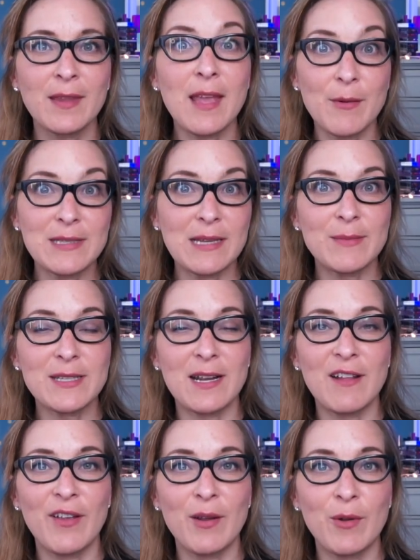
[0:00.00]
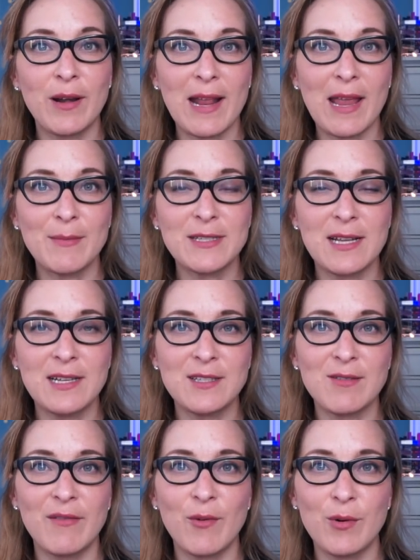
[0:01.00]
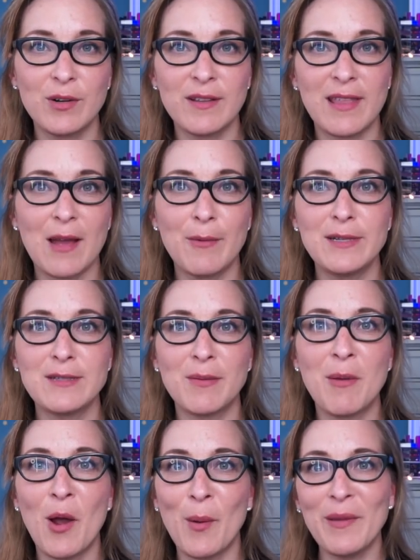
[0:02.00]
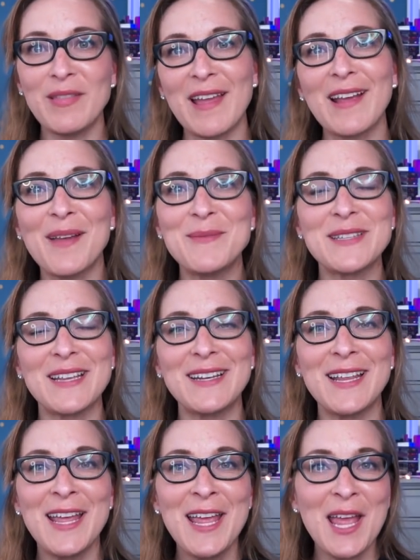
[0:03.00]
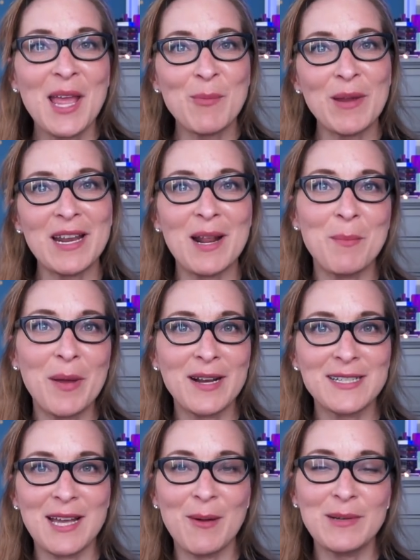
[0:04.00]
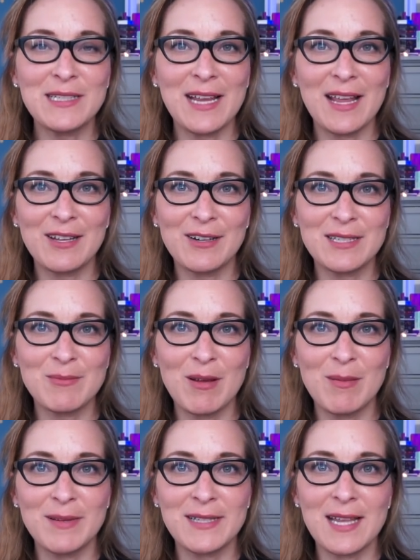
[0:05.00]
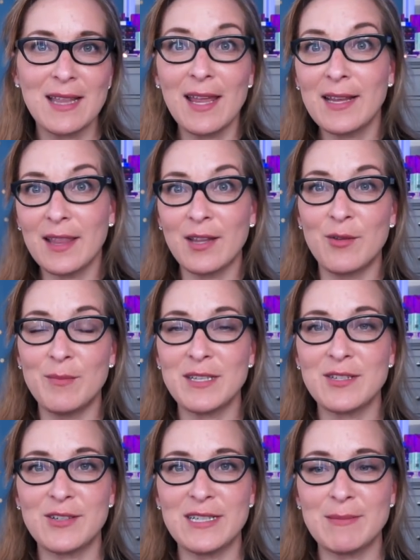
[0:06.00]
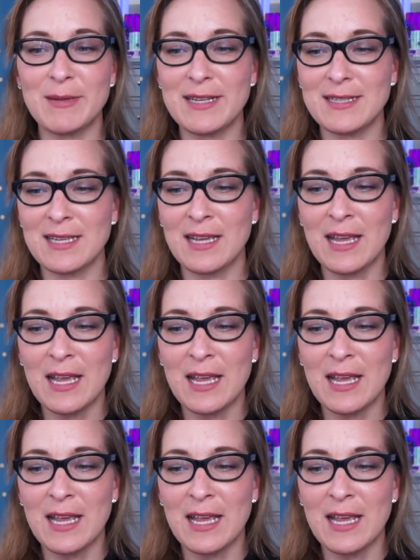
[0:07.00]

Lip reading: Yeah, it was Amazon. I found one on Amazon, so I've ordered that one. So I'm hoping that comes in and we can unbox that one together as well, because I like the little mysteries, because